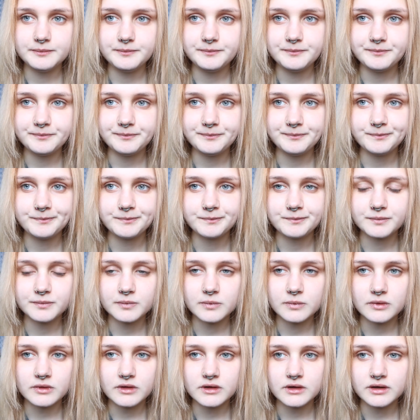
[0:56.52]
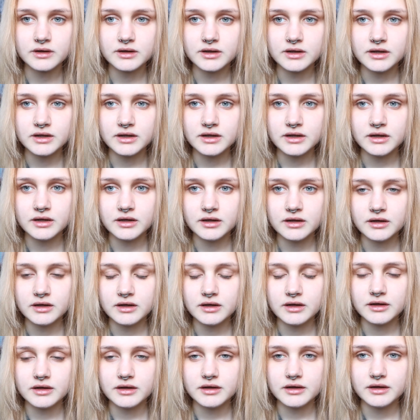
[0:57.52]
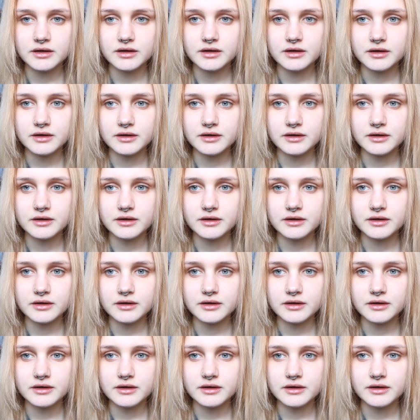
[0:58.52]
(no one is talking)